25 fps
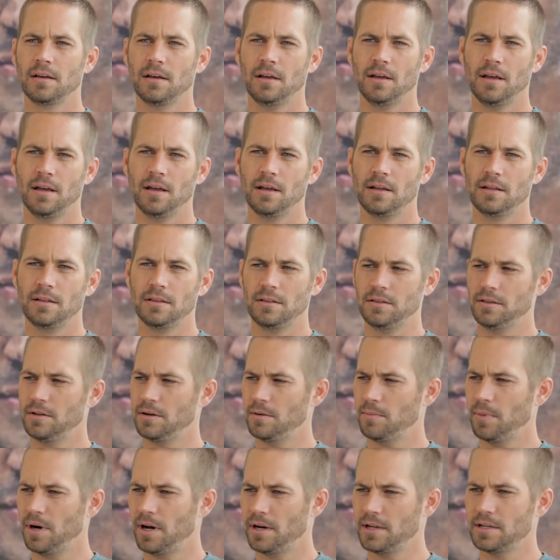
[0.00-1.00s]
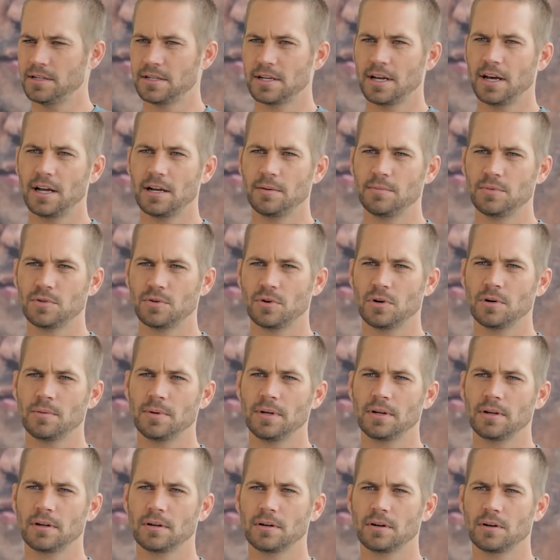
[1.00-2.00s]
and their body's not
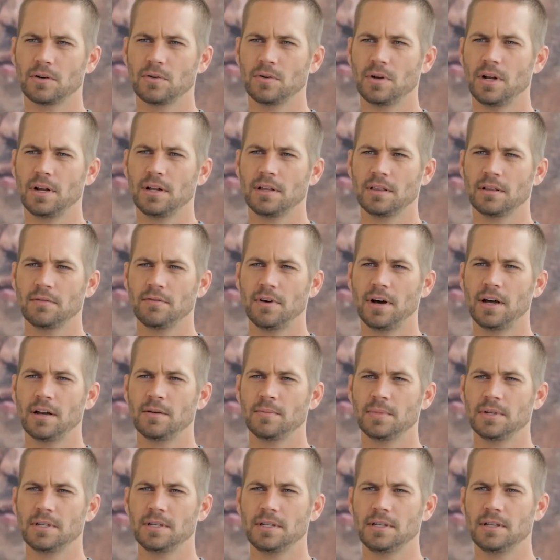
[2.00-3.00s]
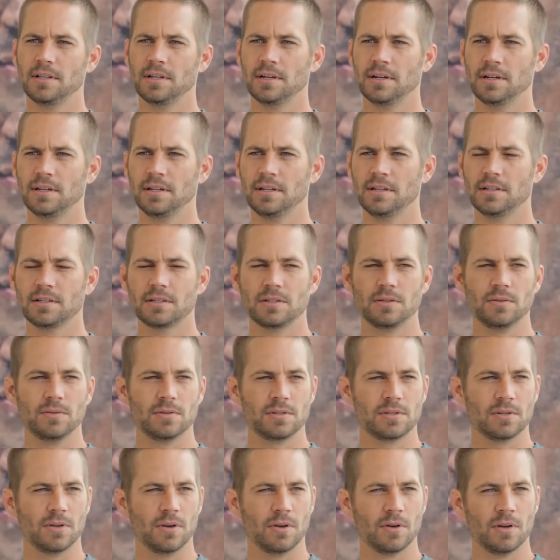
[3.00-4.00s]
absorbing or creating the vitamin D that it needs to.
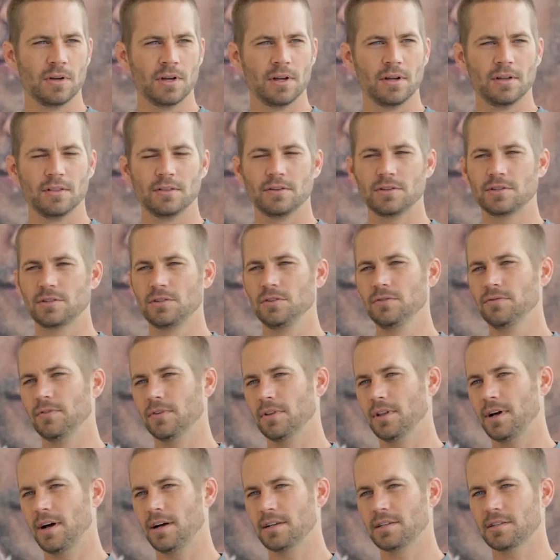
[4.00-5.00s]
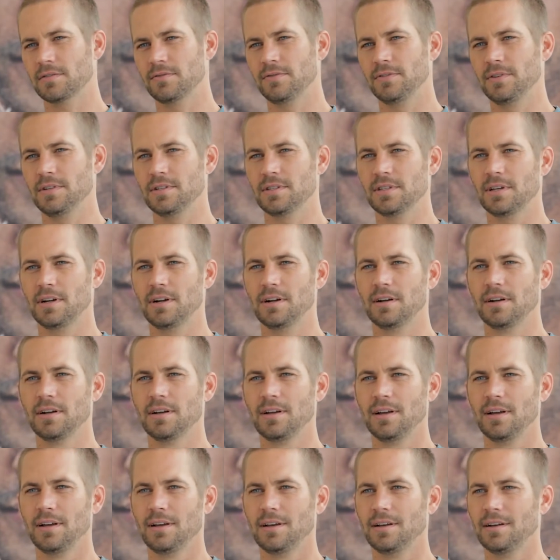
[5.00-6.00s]
So there's two philosophies there.
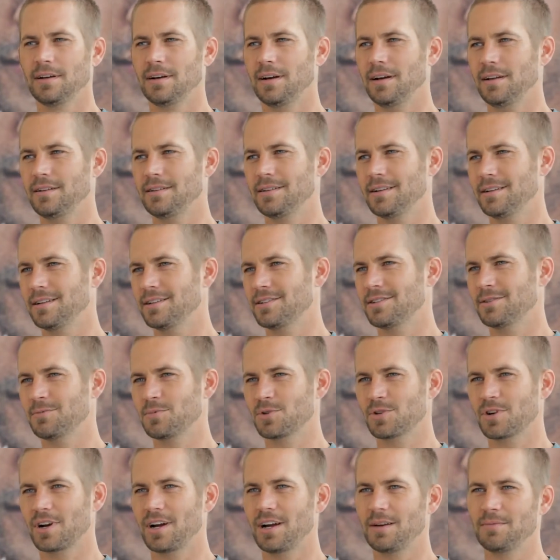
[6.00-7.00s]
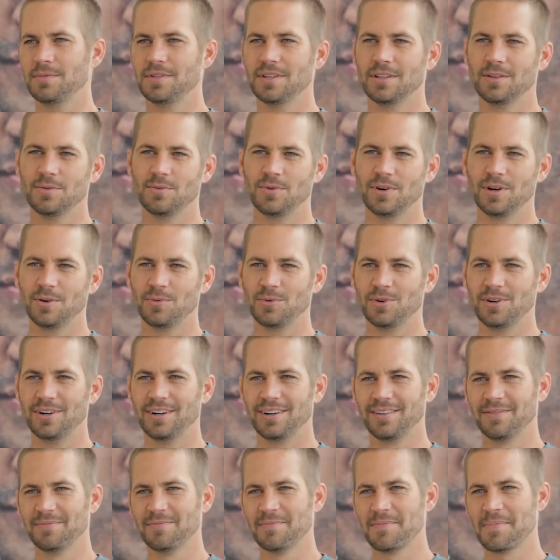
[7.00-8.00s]
I tend to subscribe to the one
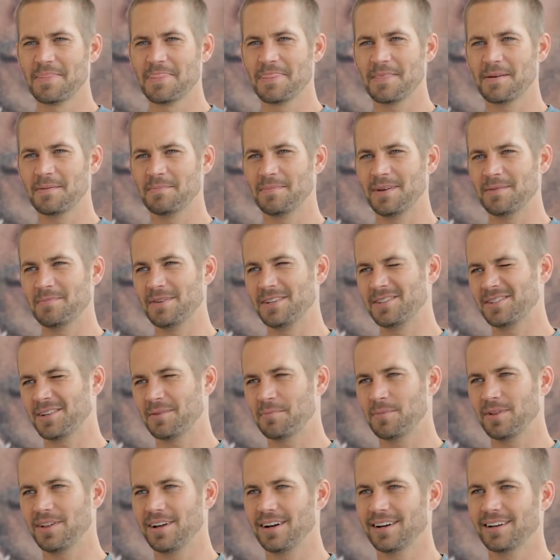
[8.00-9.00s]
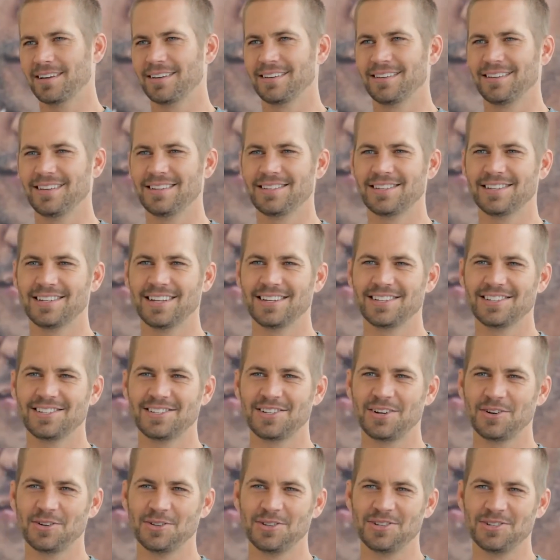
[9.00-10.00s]
where maybe sunblock isn't
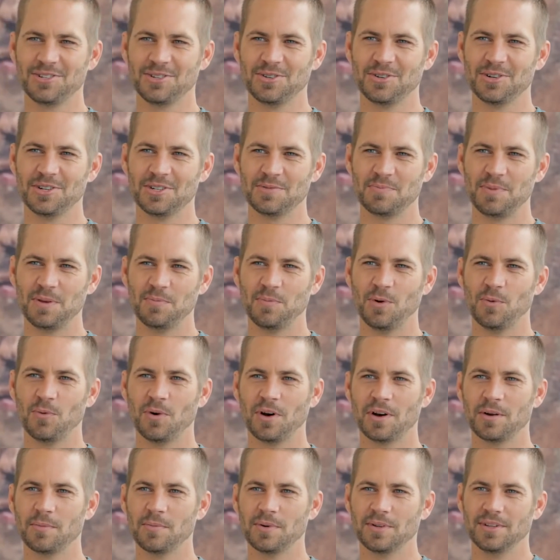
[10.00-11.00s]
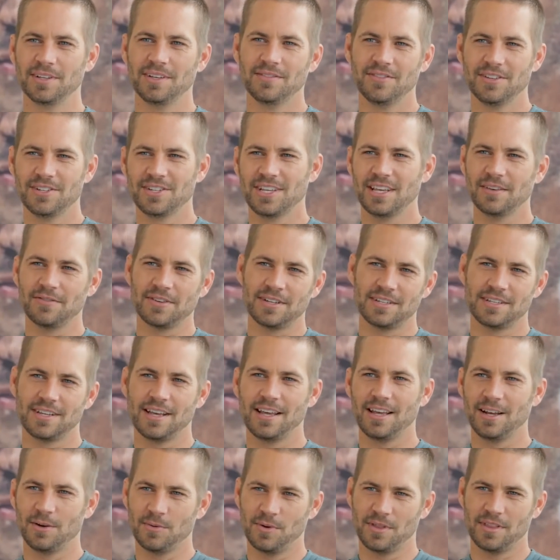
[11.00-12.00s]
necessarily as good as people want to believe. There's give and
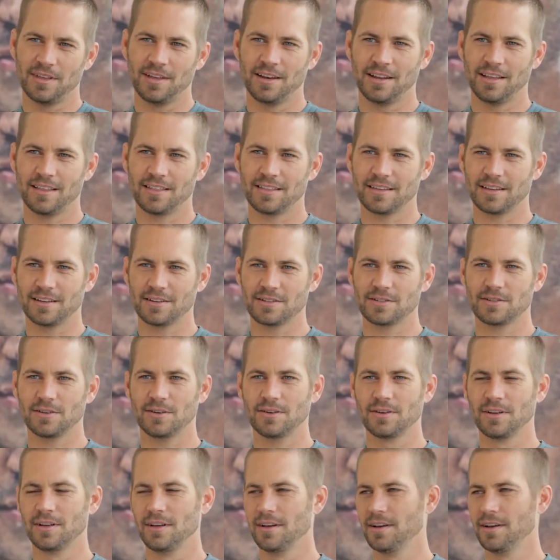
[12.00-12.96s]
take with anything. So